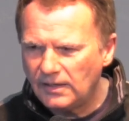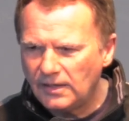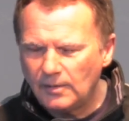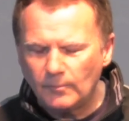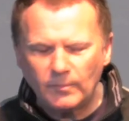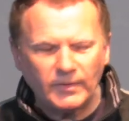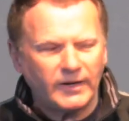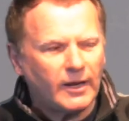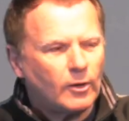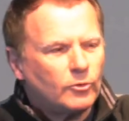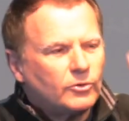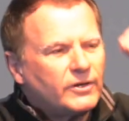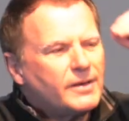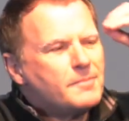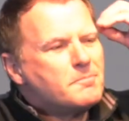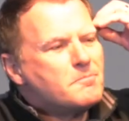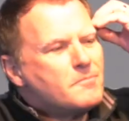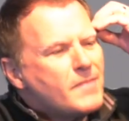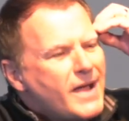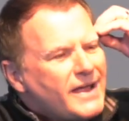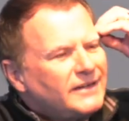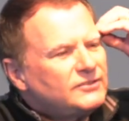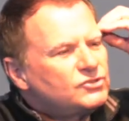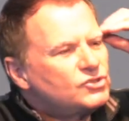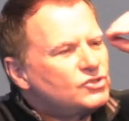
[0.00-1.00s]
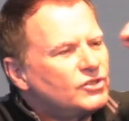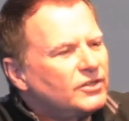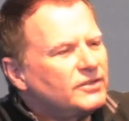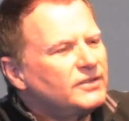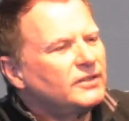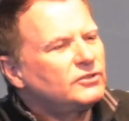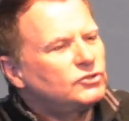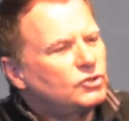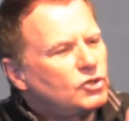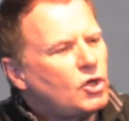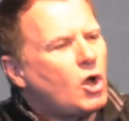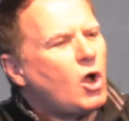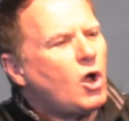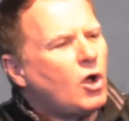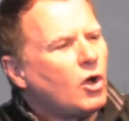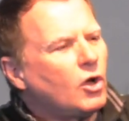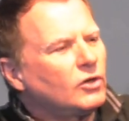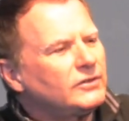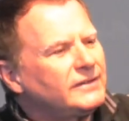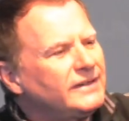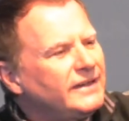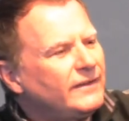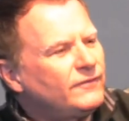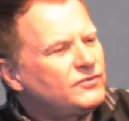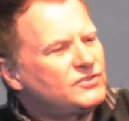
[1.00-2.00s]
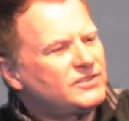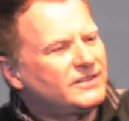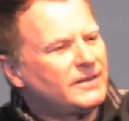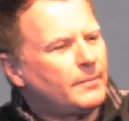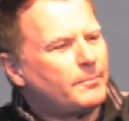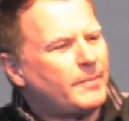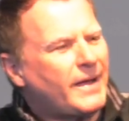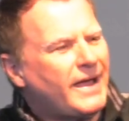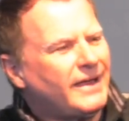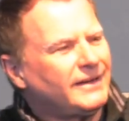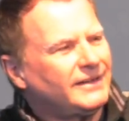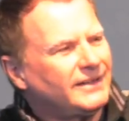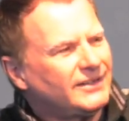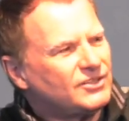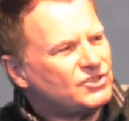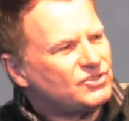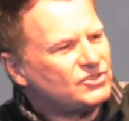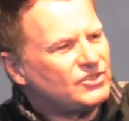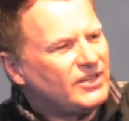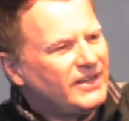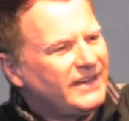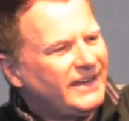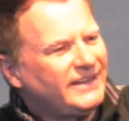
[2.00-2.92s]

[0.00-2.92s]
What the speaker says: But I would imagine that God lives in a palace,